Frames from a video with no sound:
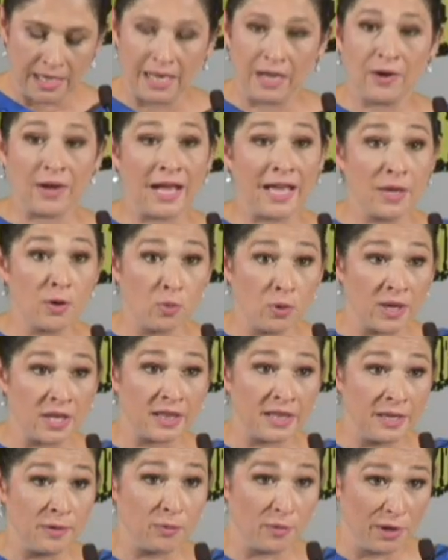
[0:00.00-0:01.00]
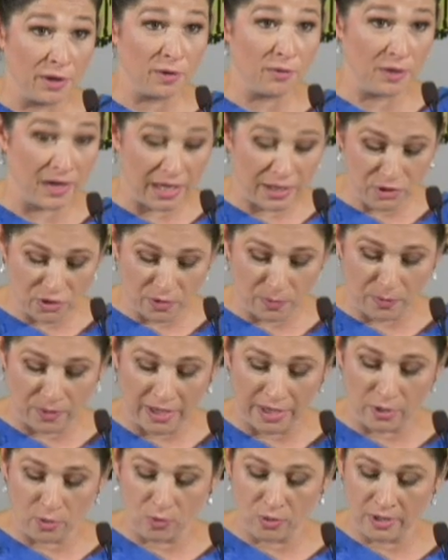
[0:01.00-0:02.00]
Now, I quickly rearranged the
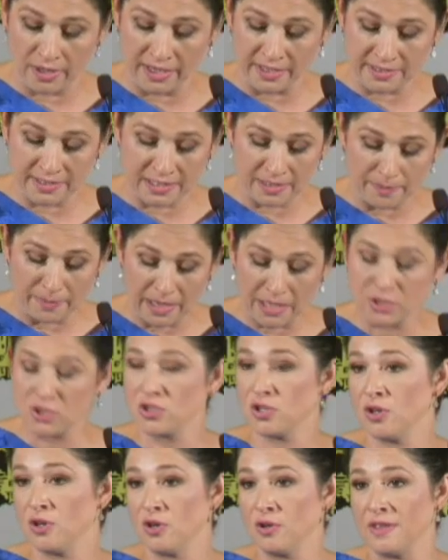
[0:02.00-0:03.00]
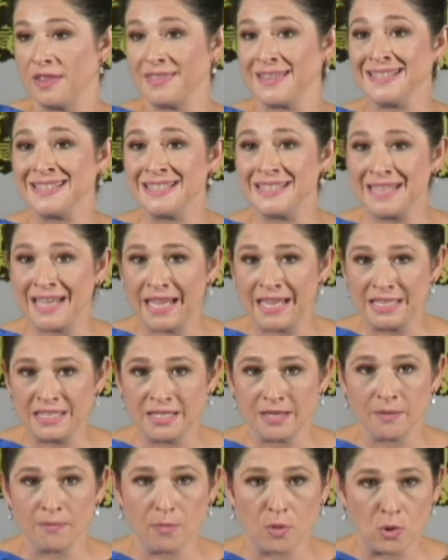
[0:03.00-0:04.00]
priorities to make sure that the
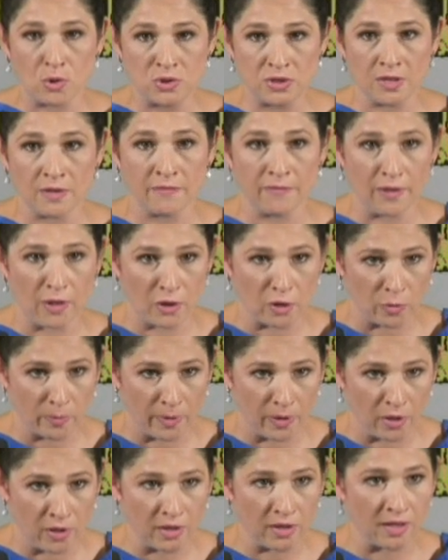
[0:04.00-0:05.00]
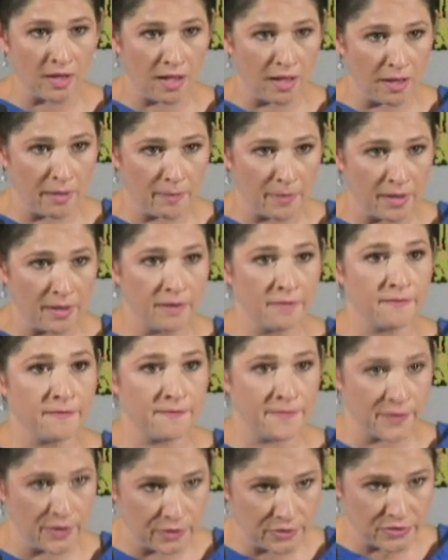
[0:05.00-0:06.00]
state's most vulnerable come
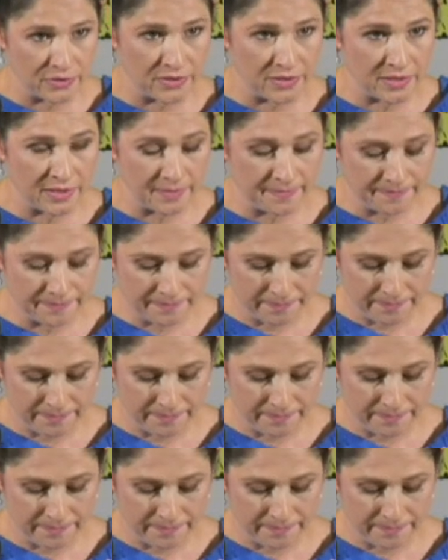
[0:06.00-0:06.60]
first.